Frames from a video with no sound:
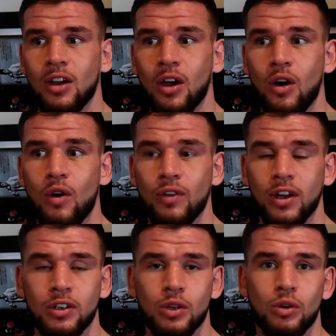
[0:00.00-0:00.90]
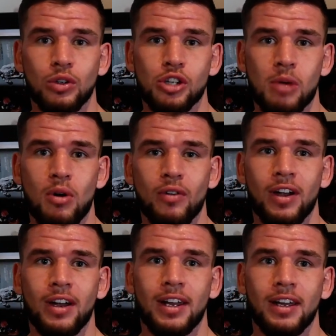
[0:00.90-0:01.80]
hopefully I can do a good job over here
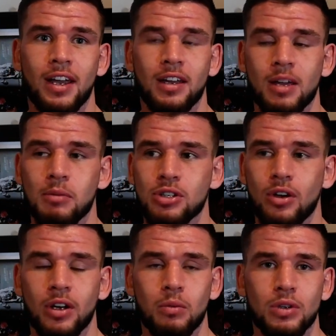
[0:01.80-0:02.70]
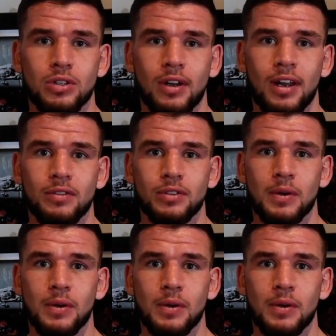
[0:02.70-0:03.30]
and then get my shot at the world title after.